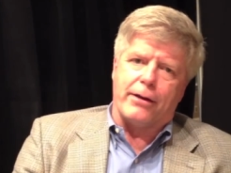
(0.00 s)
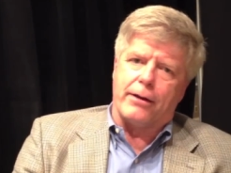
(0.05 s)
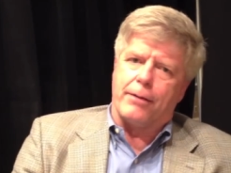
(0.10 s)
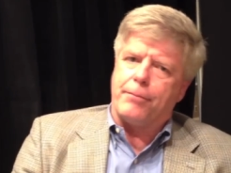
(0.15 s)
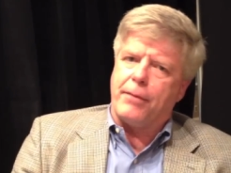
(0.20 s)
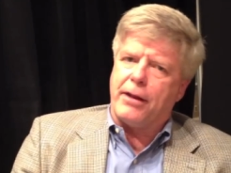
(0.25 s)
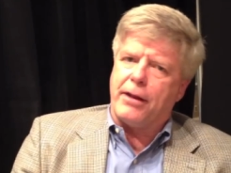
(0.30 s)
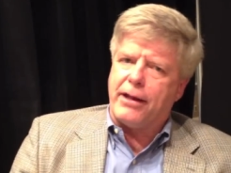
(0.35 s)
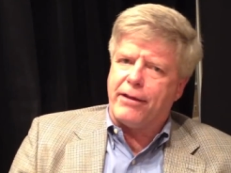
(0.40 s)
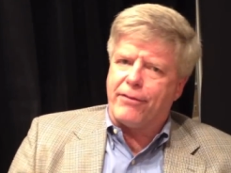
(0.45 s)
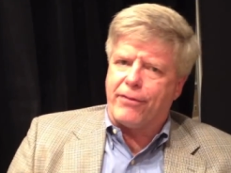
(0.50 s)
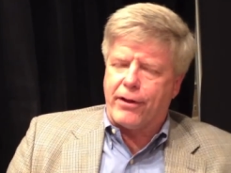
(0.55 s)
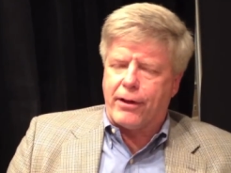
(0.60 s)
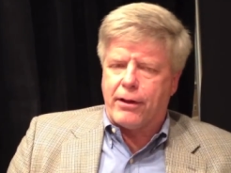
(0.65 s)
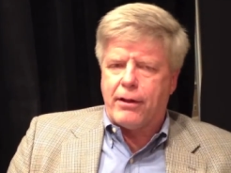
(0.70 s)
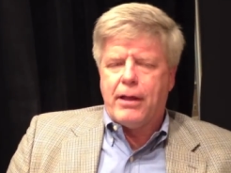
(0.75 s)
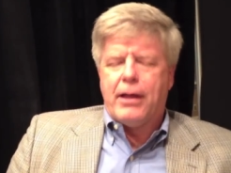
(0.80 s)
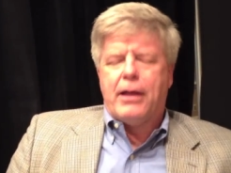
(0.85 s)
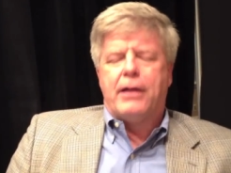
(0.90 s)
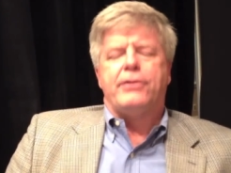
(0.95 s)
And many of
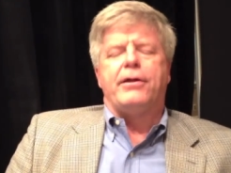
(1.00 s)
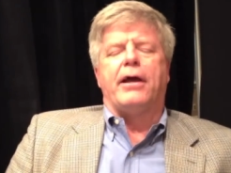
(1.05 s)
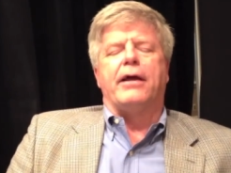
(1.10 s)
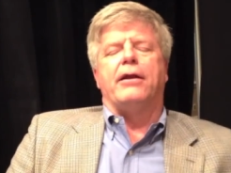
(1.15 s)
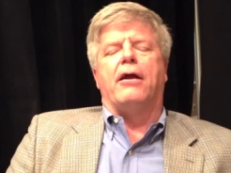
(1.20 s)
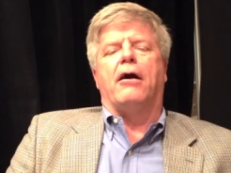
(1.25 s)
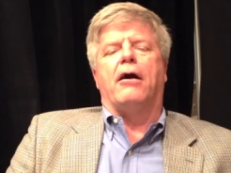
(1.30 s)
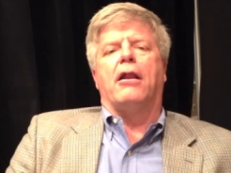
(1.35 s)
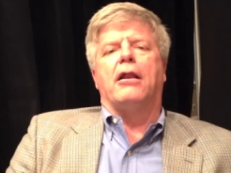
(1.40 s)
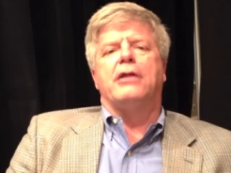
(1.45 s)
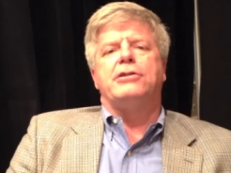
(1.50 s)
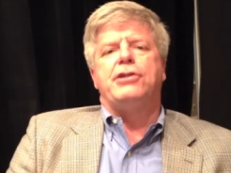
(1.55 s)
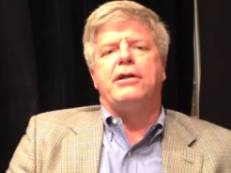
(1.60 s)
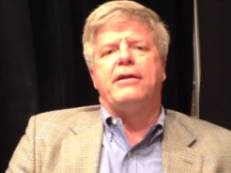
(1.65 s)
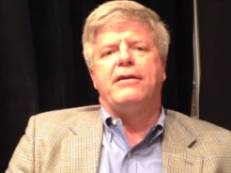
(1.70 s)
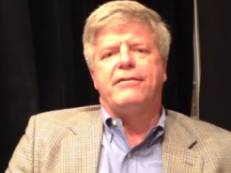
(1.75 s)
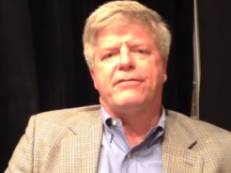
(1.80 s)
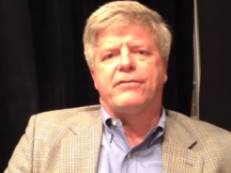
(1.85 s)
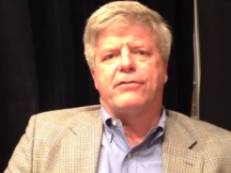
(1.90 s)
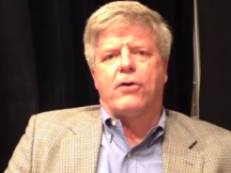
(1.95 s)
the
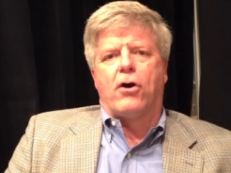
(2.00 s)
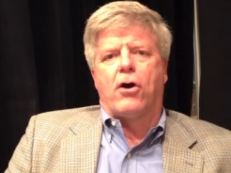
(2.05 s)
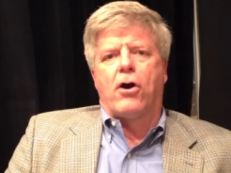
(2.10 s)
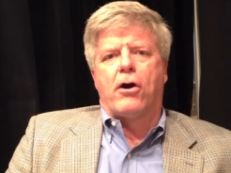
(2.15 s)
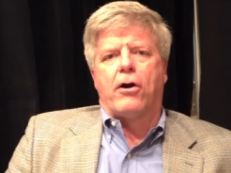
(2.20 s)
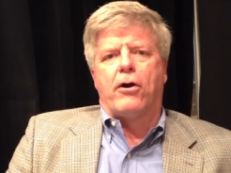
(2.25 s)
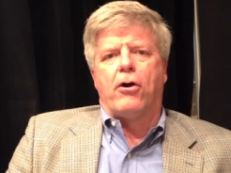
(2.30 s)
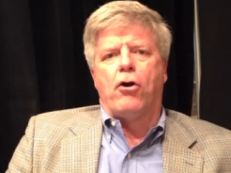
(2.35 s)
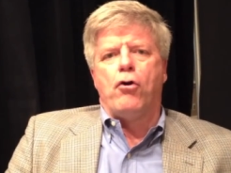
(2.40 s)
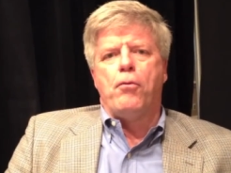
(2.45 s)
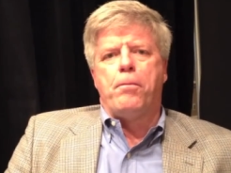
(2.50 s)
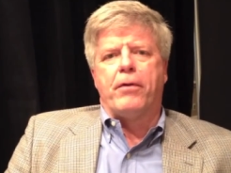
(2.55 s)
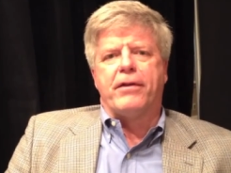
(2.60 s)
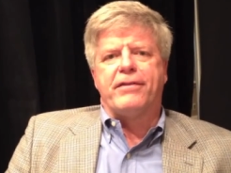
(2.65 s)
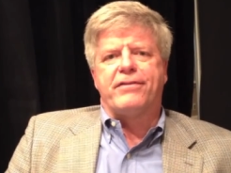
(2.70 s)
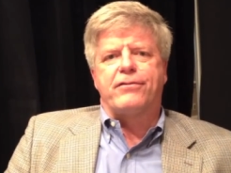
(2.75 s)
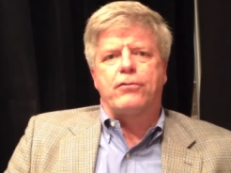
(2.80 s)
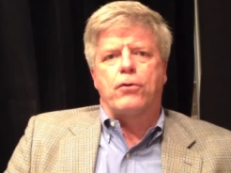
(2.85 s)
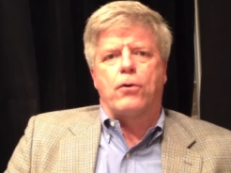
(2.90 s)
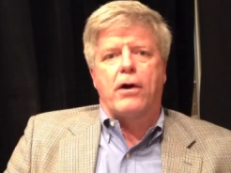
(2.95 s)
technologies are
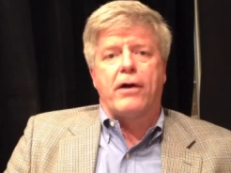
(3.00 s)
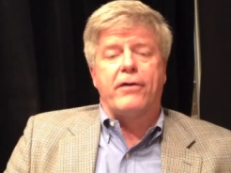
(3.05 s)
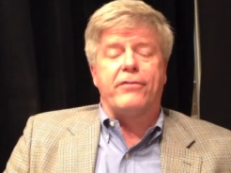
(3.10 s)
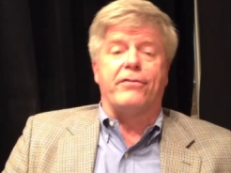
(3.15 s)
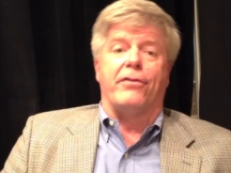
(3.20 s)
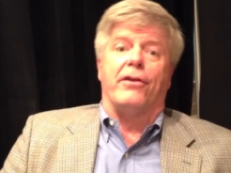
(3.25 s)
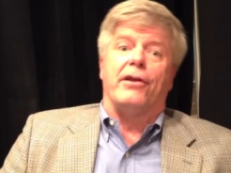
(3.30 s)
open source,